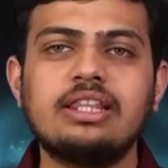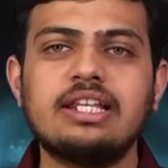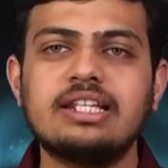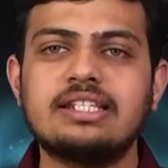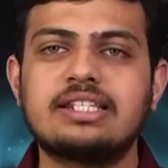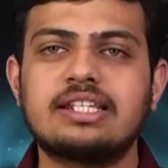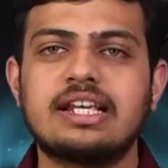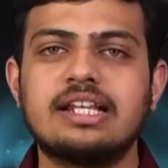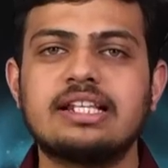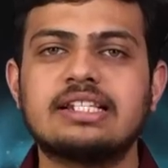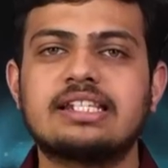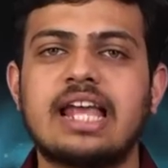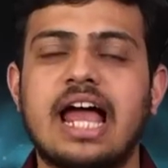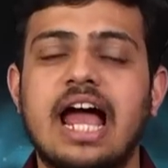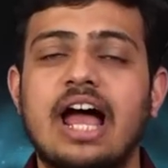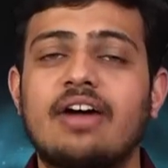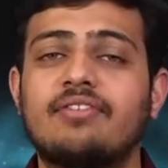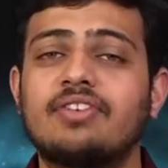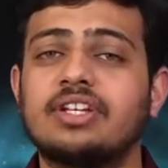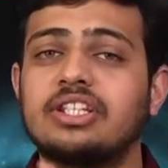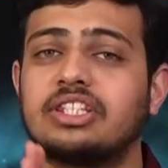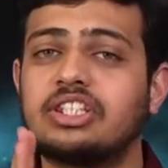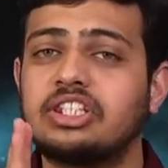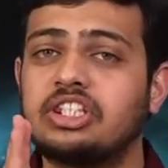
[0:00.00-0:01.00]
the cells
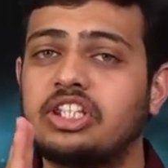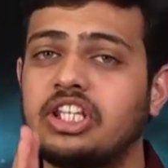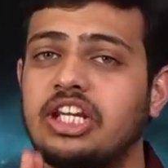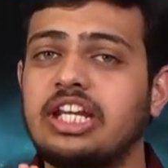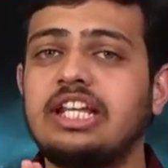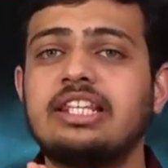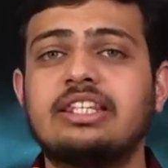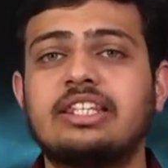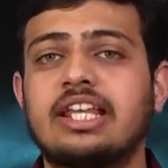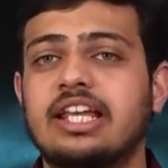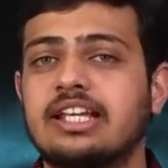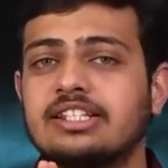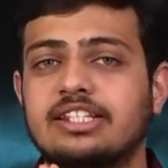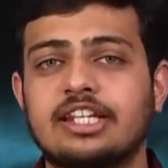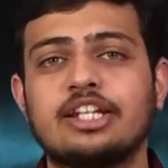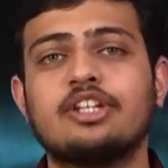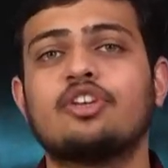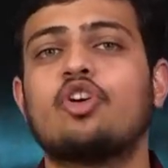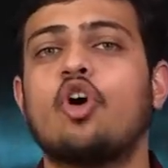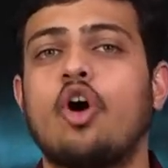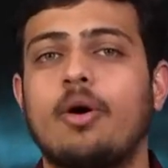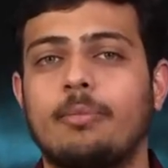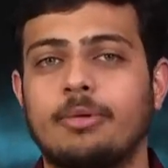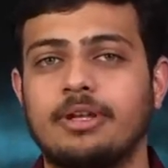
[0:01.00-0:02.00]
have three things
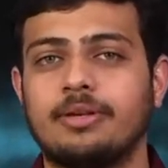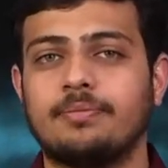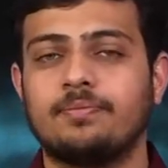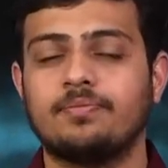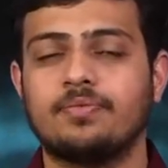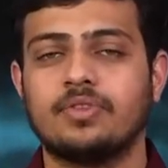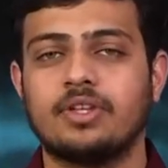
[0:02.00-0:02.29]
in common.